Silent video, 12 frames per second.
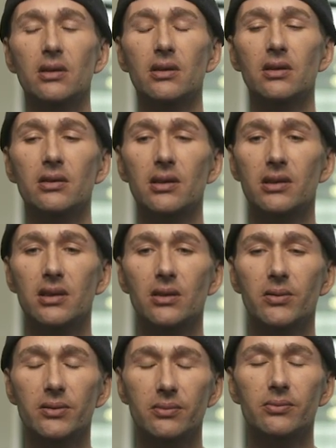And that's
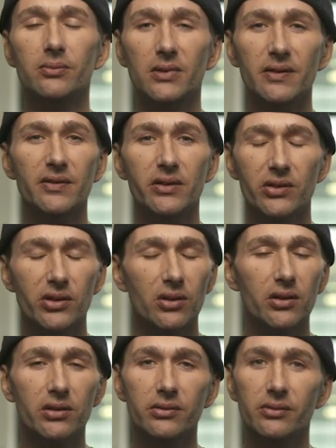how everything
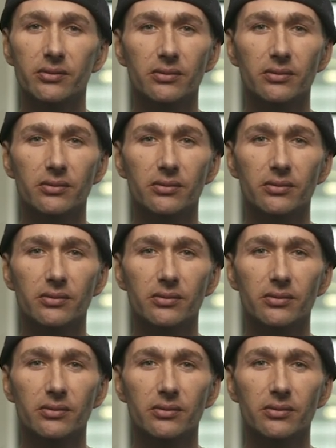started.